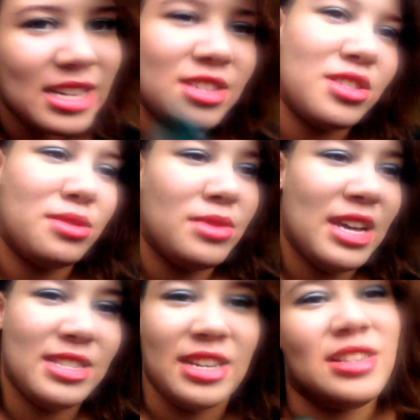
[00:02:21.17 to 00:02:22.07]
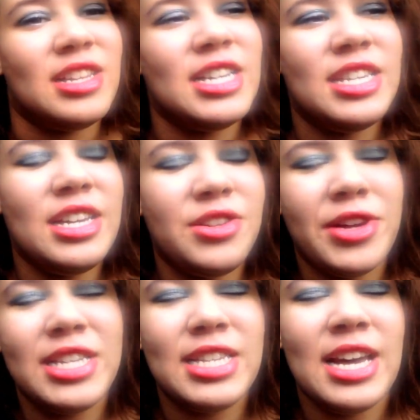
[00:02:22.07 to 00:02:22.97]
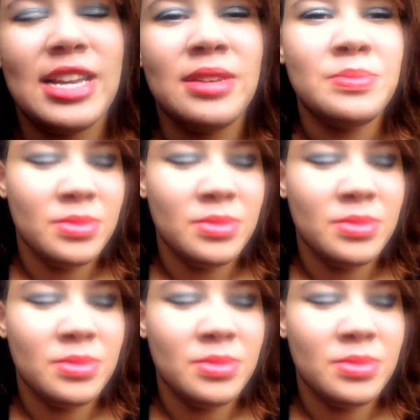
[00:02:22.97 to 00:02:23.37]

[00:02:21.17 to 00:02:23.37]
It just has a light tea tree scent,